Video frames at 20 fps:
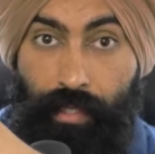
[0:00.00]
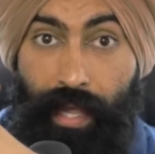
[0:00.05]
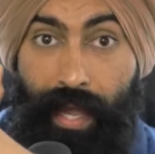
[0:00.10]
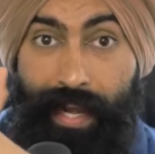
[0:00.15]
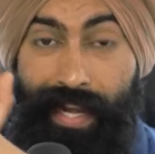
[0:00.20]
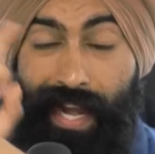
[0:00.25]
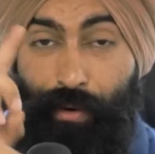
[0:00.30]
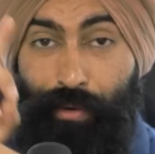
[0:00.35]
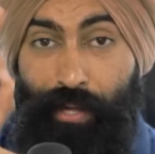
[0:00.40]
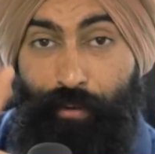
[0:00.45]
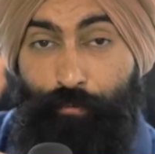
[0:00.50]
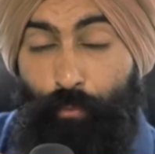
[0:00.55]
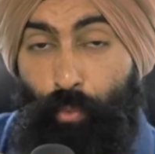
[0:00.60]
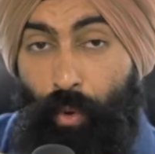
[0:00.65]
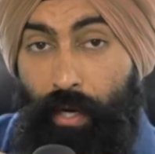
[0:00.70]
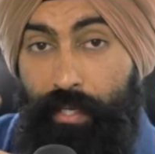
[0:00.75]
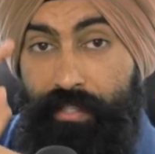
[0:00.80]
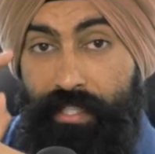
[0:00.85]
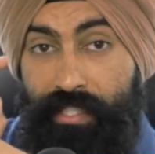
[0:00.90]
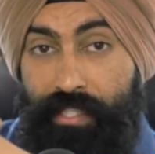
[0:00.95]
And now, if
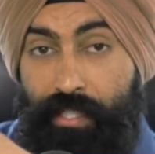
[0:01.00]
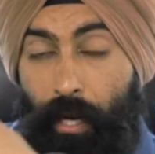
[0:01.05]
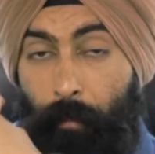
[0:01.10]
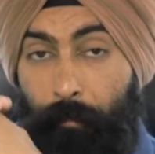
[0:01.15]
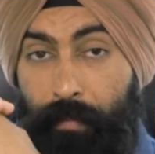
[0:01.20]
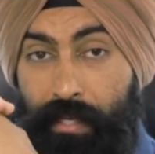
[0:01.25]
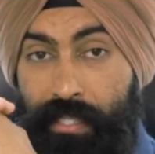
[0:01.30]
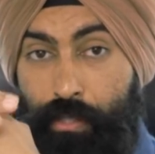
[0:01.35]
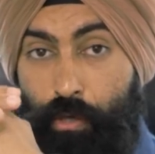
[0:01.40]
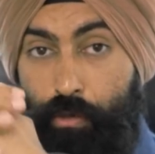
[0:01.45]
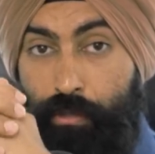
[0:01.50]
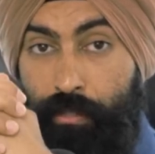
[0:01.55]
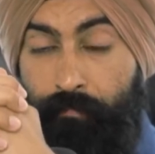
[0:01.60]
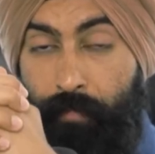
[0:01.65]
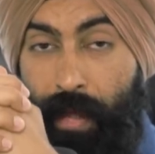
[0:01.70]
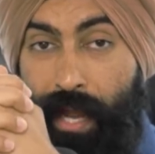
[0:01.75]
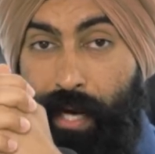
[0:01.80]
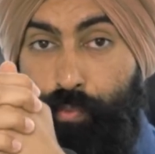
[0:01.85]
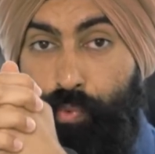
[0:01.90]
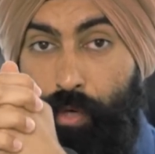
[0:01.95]
one of these companies goes
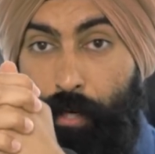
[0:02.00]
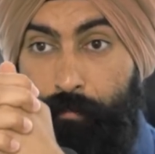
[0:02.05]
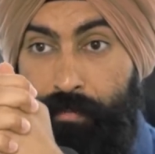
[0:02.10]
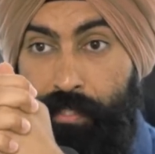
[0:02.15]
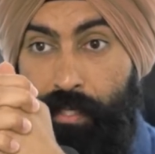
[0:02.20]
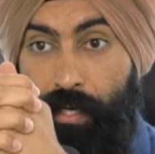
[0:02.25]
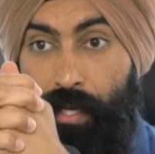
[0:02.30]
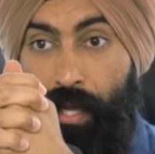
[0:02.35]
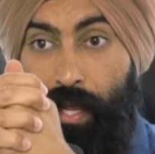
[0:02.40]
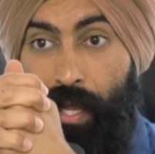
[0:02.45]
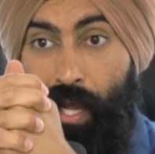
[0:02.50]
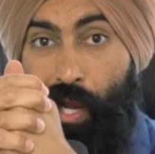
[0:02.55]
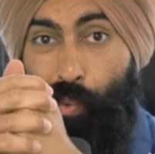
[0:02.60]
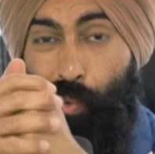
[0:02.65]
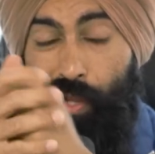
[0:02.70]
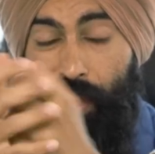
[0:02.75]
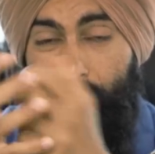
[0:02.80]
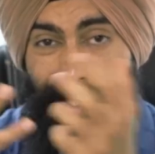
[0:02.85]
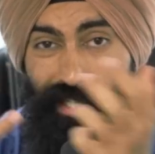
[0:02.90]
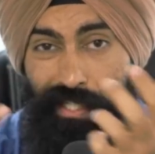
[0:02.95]
bankrupt,
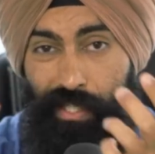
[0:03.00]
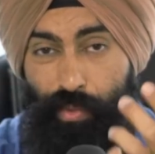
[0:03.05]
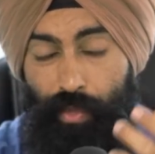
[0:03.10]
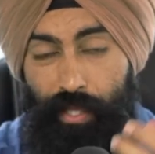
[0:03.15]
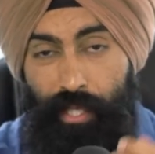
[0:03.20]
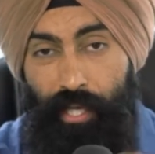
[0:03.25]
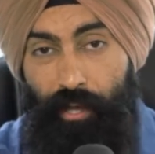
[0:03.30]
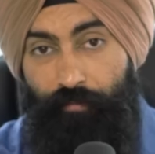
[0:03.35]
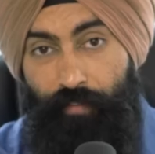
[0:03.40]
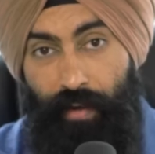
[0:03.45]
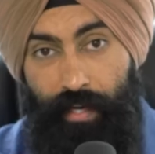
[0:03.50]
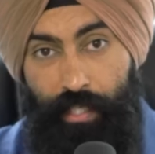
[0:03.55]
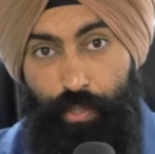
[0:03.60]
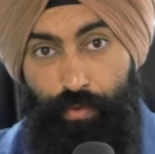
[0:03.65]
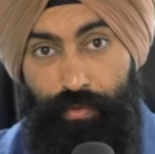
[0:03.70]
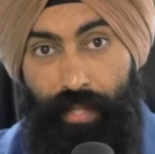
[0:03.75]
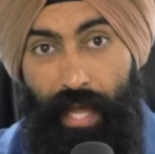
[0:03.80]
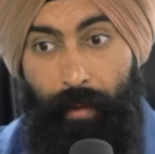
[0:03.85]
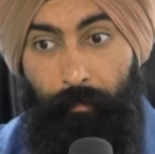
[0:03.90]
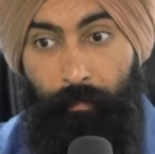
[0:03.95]
well, it doesn't really affect
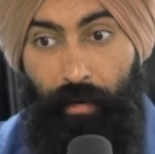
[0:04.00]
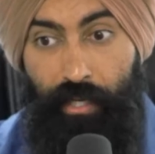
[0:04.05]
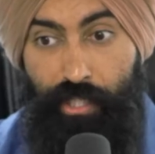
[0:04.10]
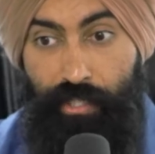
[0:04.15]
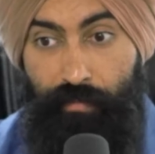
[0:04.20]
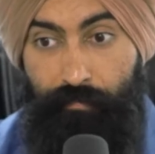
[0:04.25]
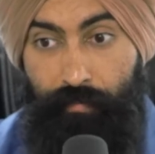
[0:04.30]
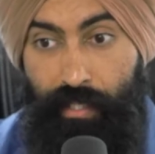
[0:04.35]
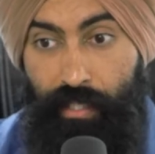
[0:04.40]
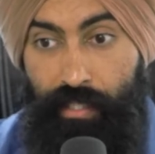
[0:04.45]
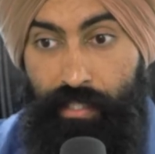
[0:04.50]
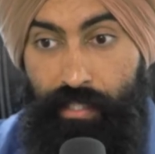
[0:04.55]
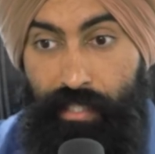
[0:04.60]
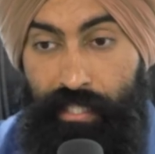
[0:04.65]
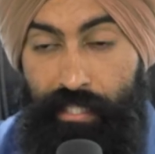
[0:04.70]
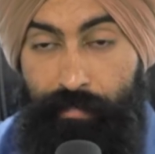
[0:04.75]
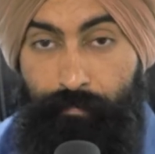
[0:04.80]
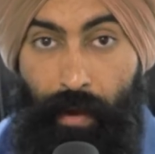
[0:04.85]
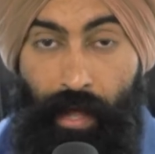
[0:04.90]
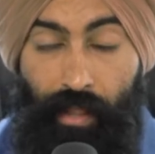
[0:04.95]
you that much because
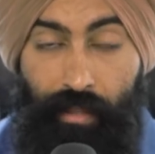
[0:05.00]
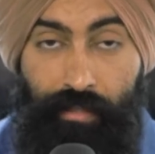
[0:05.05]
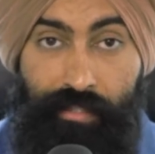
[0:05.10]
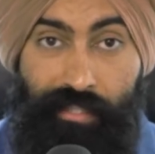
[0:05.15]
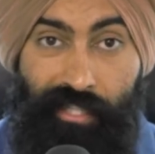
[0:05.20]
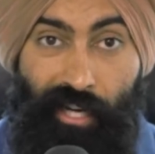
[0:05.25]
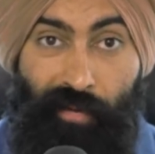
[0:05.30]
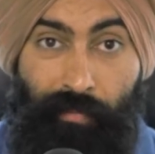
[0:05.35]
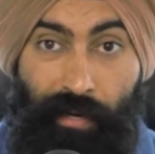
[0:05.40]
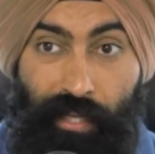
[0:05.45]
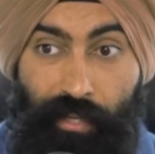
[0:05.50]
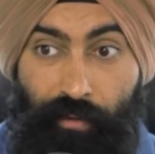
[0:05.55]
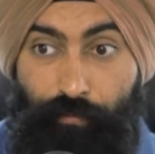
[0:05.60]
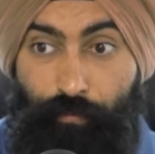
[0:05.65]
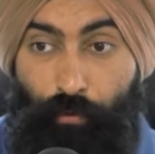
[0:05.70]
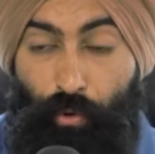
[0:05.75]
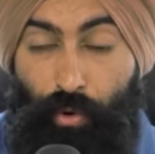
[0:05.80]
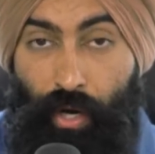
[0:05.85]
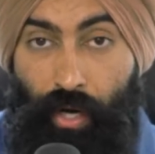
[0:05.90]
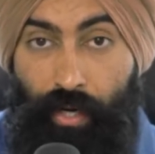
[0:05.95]
it's balanced out by the
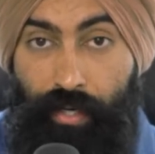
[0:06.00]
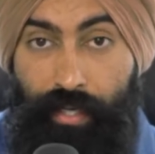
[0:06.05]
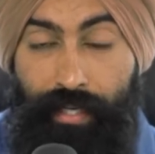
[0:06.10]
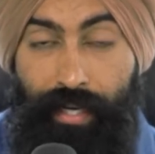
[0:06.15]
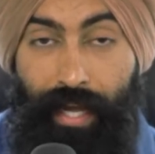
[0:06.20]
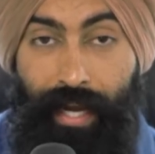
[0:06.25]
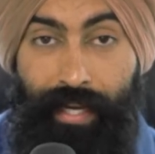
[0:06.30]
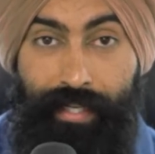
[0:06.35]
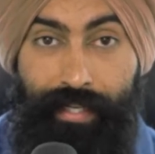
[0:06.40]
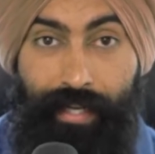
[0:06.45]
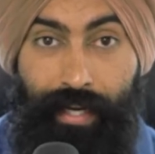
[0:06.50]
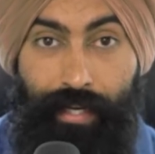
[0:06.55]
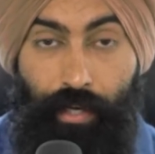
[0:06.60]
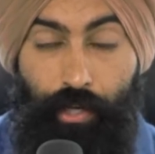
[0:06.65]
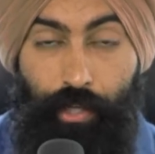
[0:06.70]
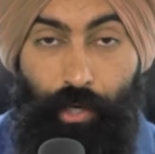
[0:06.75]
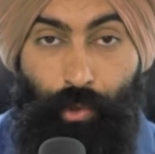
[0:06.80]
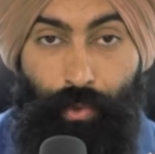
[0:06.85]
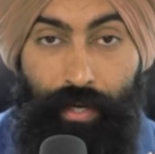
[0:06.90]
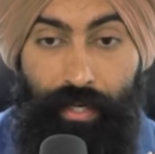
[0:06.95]
499
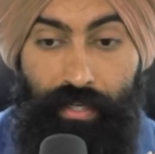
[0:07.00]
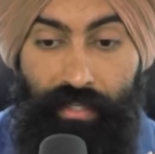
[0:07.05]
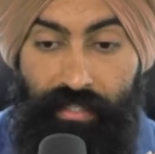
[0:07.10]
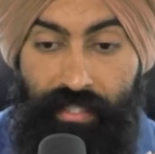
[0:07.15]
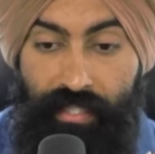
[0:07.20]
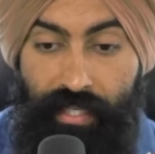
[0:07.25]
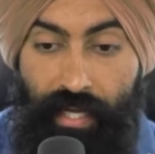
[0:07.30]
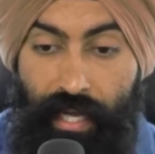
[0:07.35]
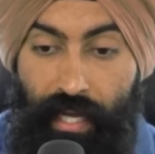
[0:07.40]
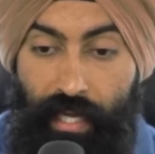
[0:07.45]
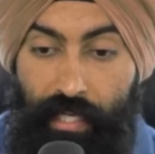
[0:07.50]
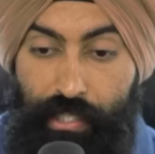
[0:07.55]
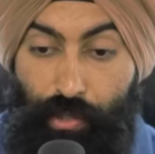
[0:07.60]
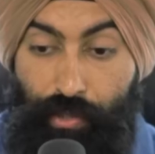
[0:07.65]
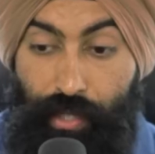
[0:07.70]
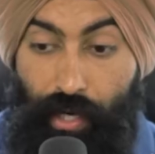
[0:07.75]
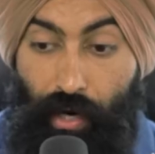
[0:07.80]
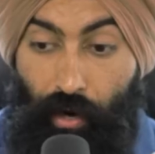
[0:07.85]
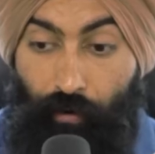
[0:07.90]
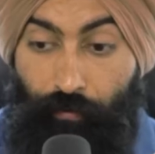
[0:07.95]
other winners. So
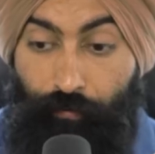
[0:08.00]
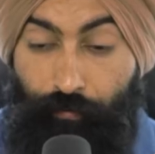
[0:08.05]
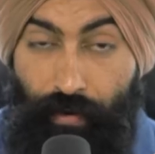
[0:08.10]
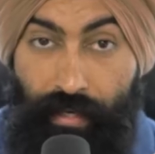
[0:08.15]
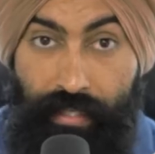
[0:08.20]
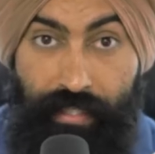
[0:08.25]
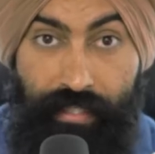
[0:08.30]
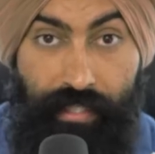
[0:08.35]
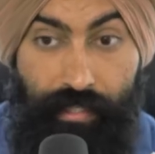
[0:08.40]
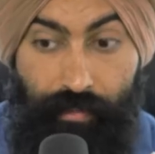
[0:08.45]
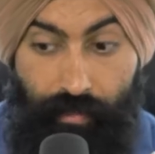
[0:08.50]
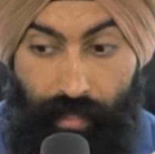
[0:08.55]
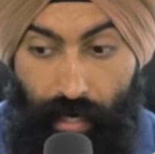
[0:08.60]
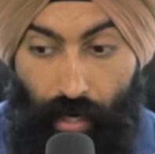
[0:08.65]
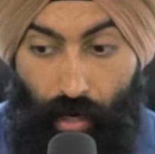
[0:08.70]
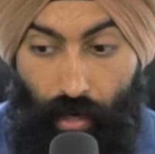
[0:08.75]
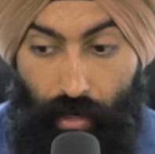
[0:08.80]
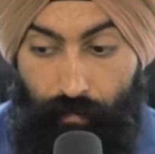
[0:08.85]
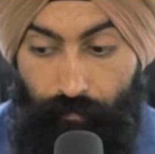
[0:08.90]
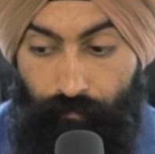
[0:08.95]
there are funds
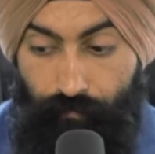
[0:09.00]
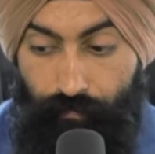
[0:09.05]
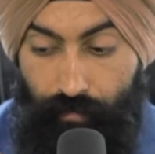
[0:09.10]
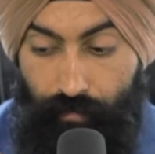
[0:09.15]
that are